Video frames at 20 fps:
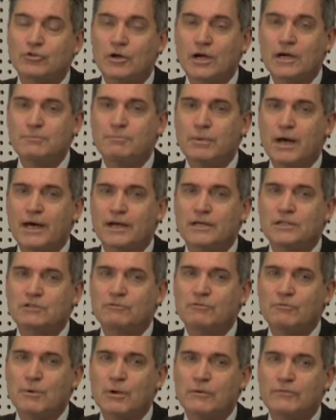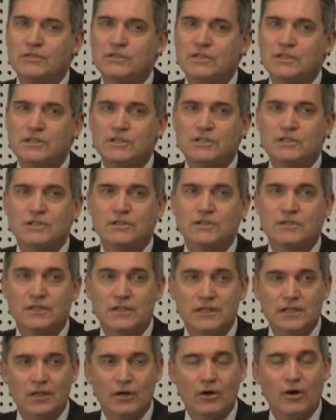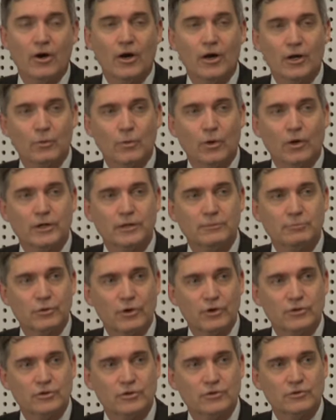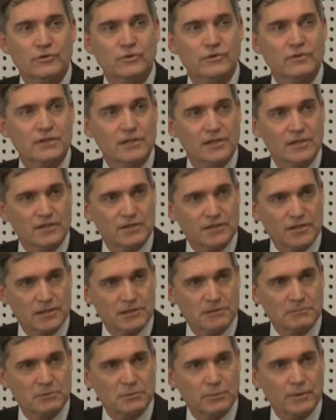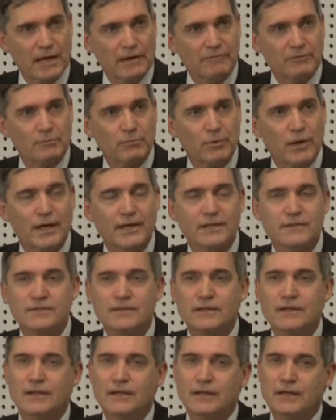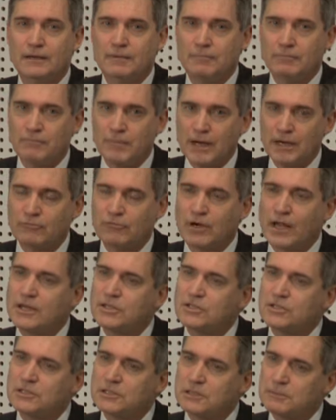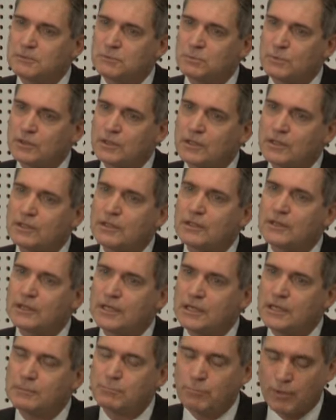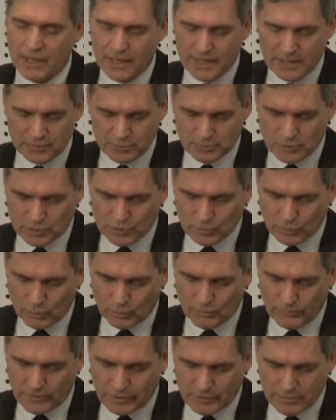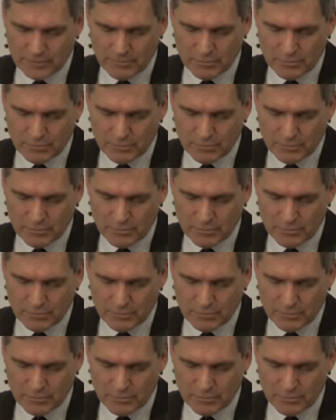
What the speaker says: trade partners from overseas to see the high quality produce, see the systems we have in place, make relationships with the key players, which is all very